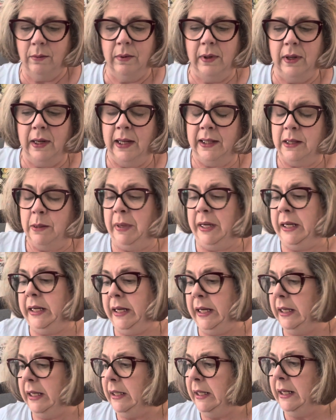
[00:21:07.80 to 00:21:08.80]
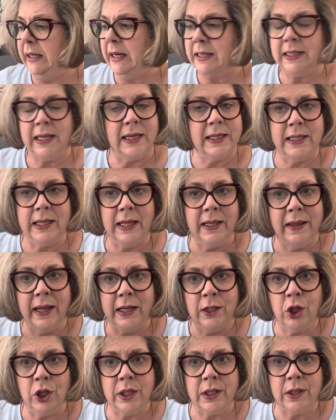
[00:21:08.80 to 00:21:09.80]
At the beginning, as I said, they
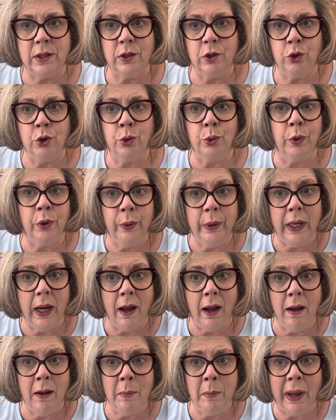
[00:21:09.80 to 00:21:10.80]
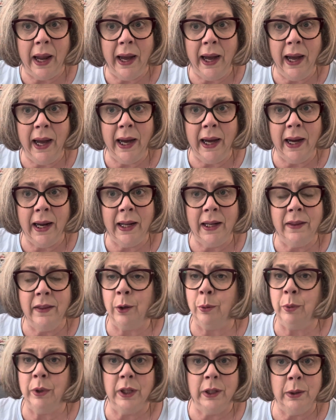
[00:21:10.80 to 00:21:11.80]
just drew it on by hand.
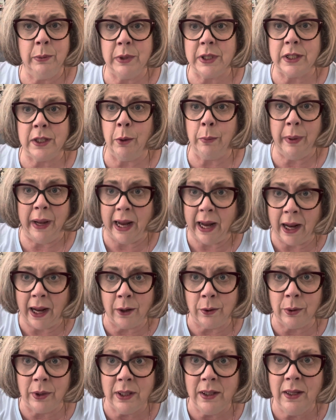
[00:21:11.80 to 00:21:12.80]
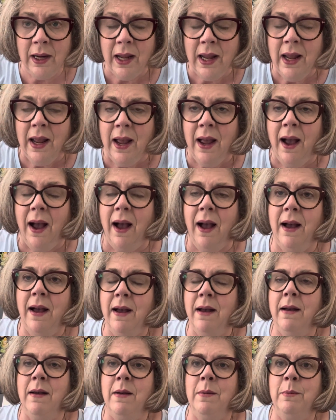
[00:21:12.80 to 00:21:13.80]
There really was no pattern,
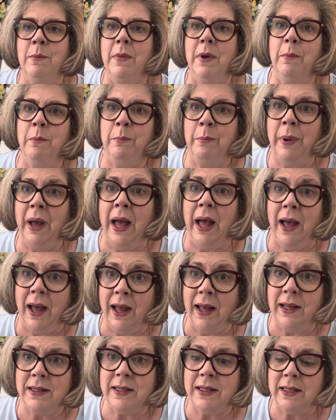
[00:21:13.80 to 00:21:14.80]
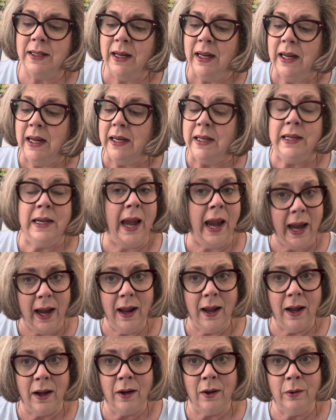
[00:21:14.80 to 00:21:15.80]
but
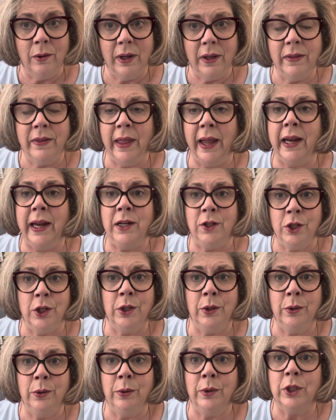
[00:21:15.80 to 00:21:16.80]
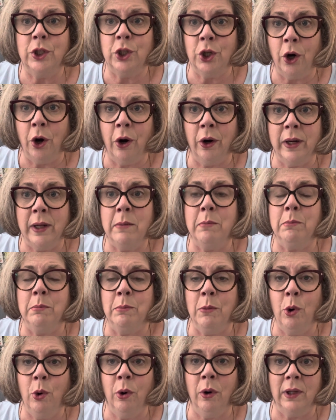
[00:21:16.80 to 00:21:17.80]
now they do chart it
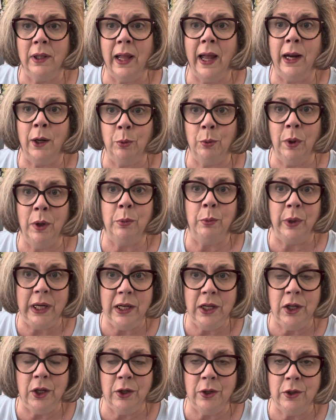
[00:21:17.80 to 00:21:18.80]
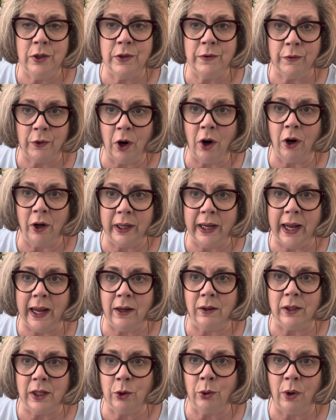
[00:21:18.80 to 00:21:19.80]
more like what we use for our
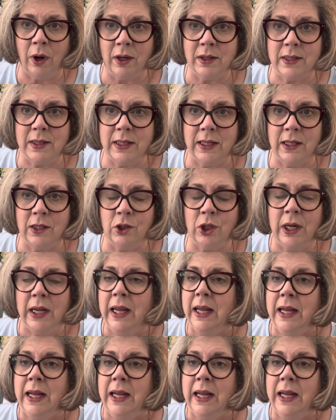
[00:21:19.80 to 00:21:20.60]
counting cross stitch.